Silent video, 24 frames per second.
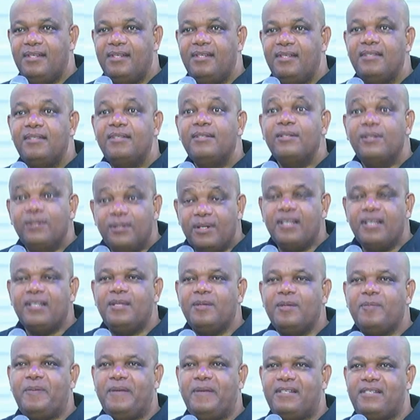look at
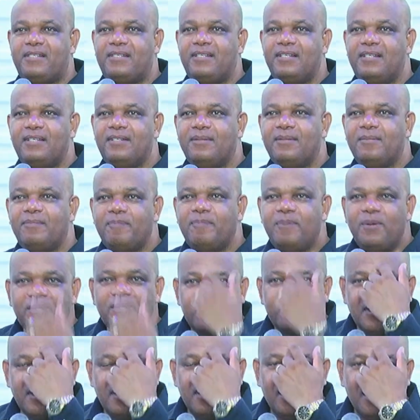a person
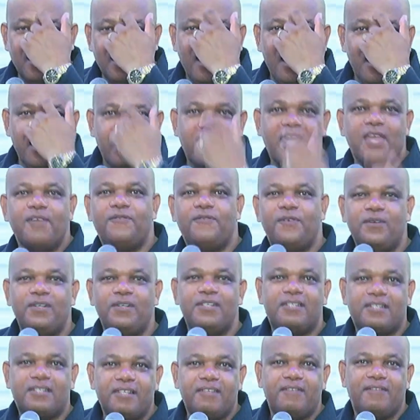putting an
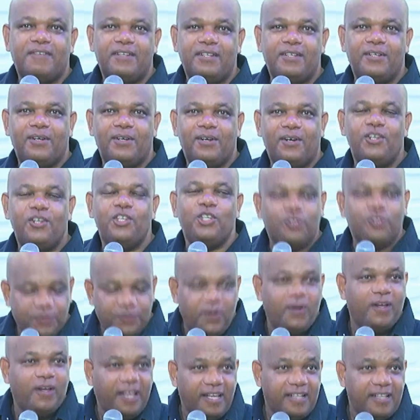AK-47 on your
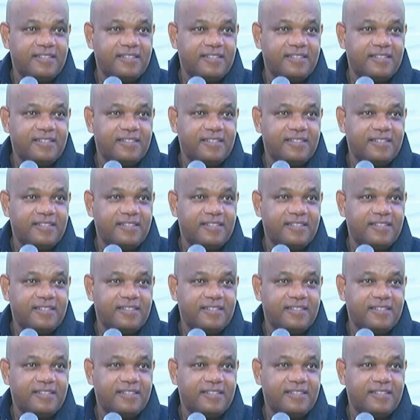forehead,